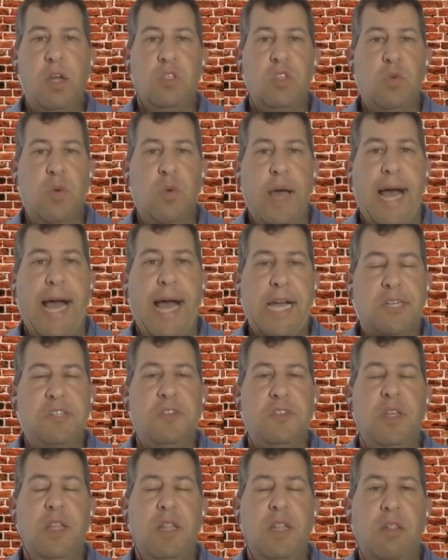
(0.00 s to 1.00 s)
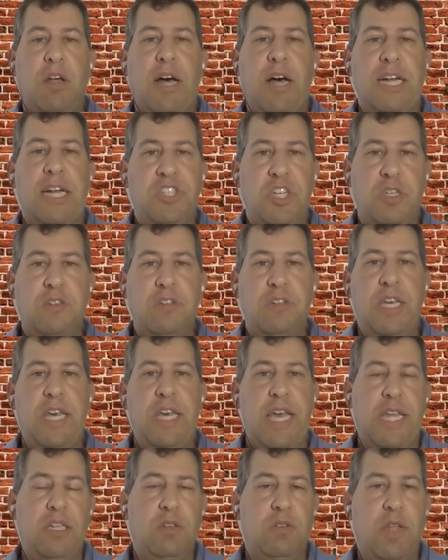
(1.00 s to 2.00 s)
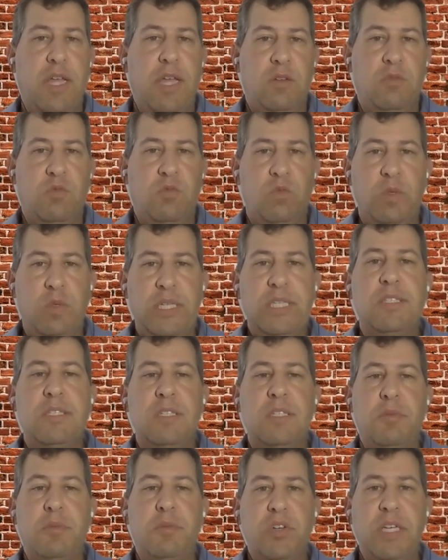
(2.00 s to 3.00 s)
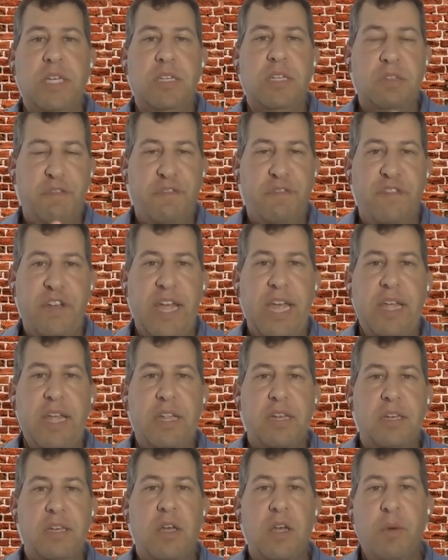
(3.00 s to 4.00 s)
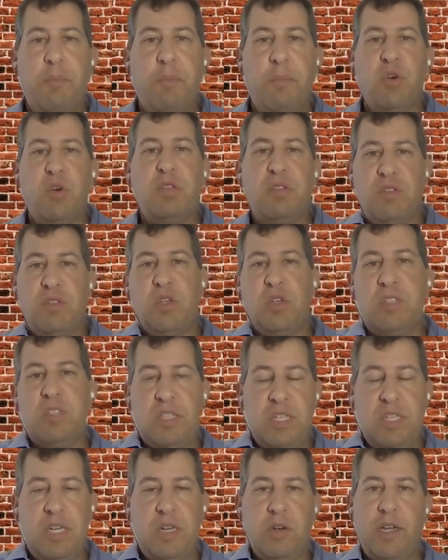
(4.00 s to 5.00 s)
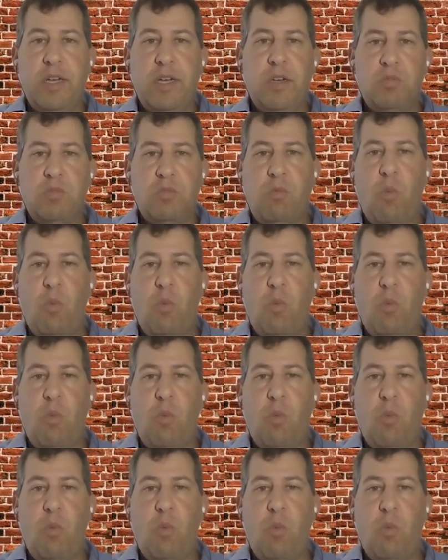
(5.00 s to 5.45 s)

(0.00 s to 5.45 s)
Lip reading: to actually logically and reasonably defend both of those scenarios.